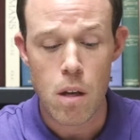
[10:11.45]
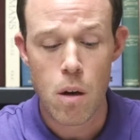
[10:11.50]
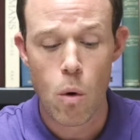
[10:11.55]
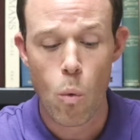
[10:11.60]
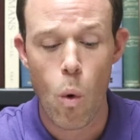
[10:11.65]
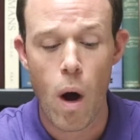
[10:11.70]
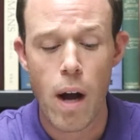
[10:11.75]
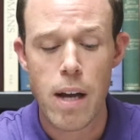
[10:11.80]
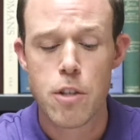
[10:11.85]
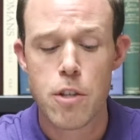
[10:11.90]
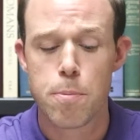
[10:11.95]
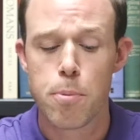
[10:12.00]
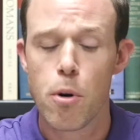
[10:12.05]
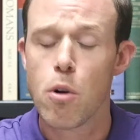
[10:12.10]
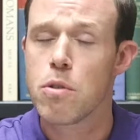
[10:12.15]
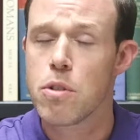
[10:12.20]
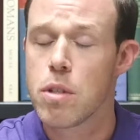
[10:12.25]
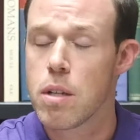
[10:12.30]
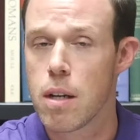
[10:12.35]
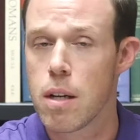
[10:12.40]
Why is
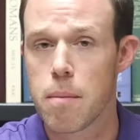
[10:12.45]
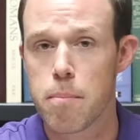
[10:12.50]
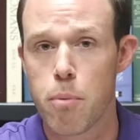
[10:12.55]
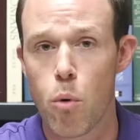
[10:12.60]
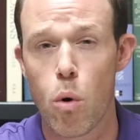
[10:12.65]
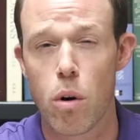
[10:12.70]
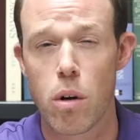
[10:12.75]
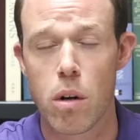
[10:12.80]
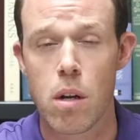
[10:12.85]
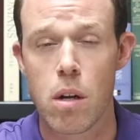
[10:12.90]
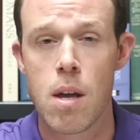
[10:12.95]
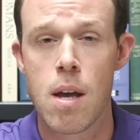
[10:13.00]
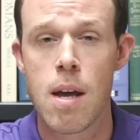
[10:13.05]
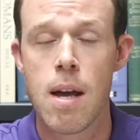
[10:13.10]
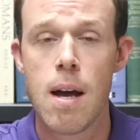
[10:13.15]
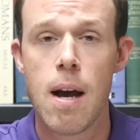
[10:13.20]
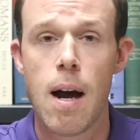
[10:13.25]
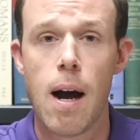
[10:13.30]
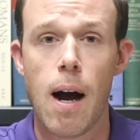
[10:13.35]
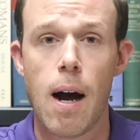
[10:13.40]
protein important?
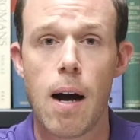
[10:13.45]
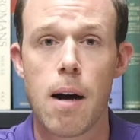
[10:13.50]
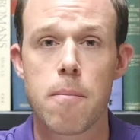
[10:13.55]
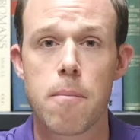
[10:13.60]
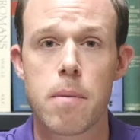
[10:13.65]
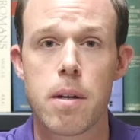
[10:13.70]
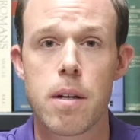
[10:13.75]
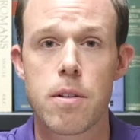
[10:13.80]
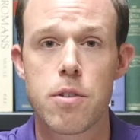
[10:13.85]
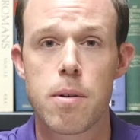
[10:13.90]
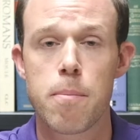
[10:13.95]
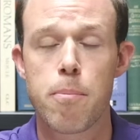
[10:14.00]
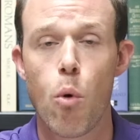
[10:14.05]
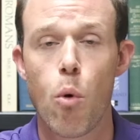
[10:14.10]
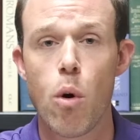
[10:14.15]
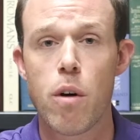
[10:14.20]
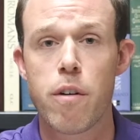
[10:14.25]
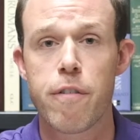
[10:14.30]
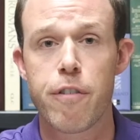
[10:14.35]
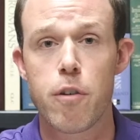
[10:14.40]
It's
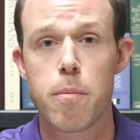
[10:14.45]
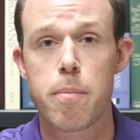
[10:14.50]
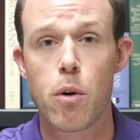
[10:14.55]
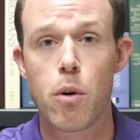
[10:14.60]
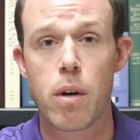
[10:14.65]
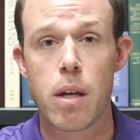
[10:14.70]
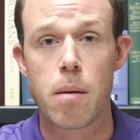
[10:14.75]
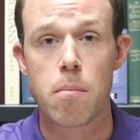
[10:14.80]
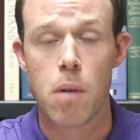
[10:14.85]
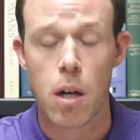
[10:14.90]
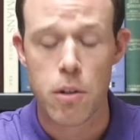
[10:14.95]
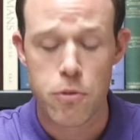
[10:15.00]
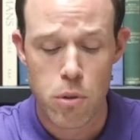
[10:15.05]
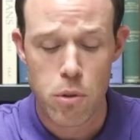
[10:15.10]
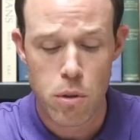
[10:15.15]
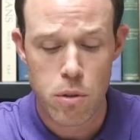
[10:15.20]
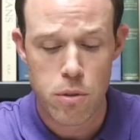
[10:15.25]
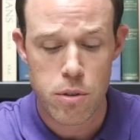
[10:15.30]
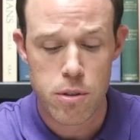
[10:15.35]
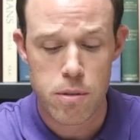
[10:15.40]
important for building
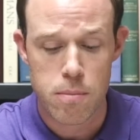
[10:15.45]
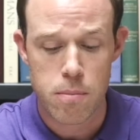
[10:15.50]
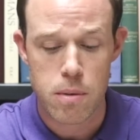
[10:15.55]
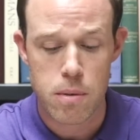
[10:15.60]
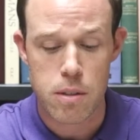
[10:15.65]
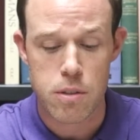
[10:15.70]
muscles.